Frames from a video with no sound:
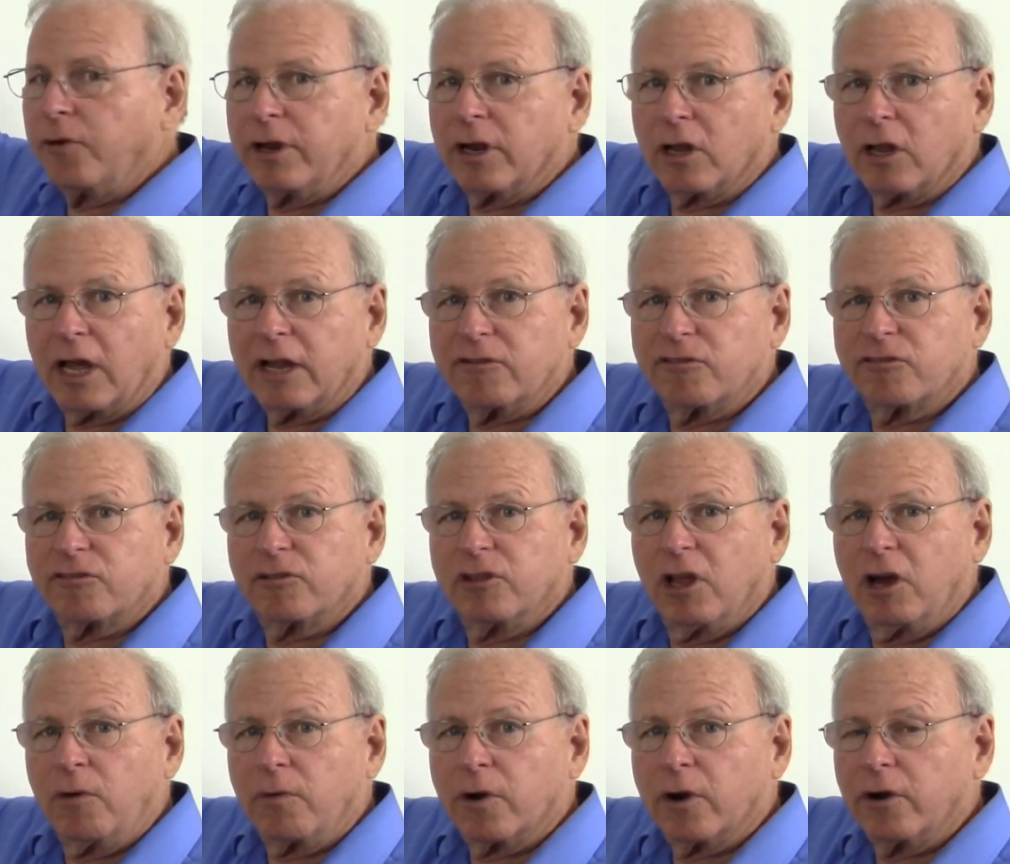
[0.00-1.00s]
going a lot
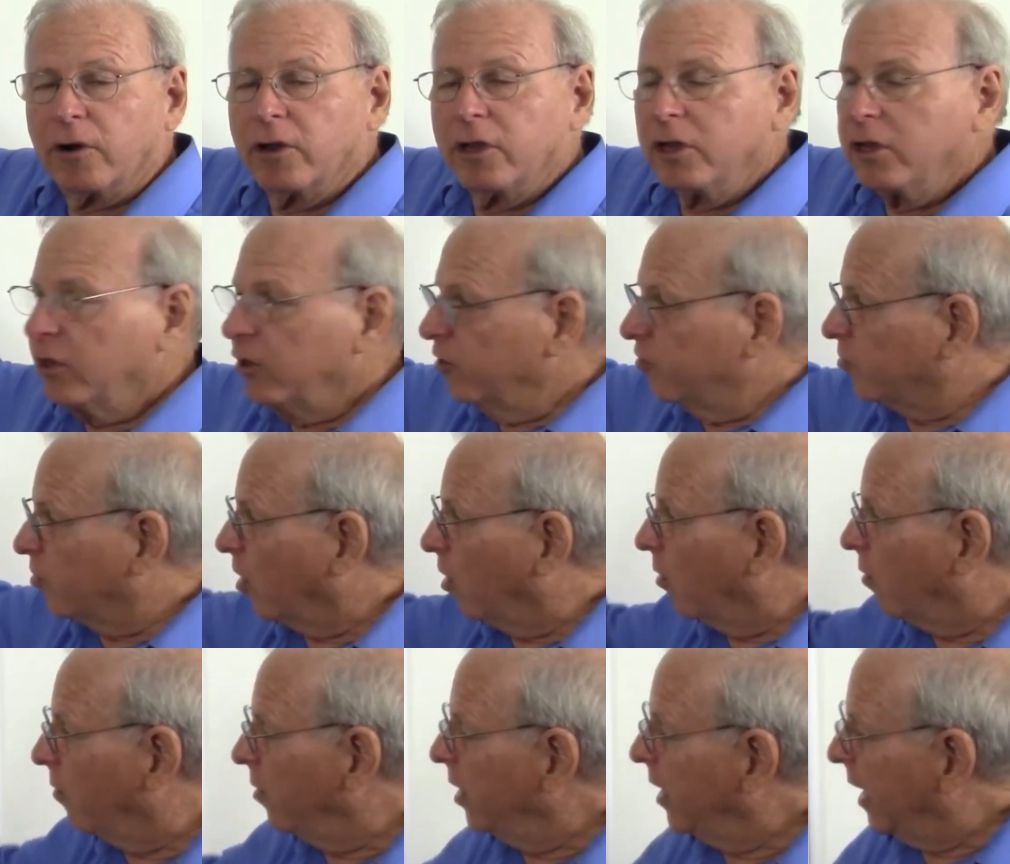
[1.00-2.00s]
slower.
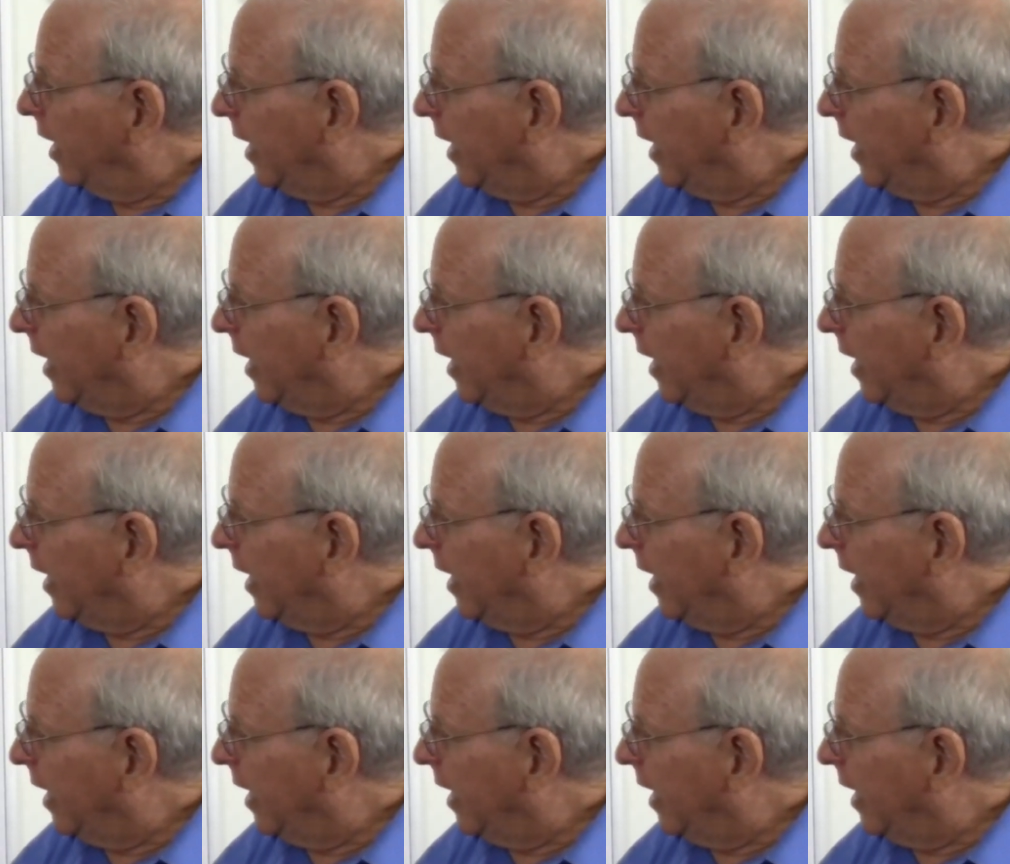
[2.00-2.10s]
So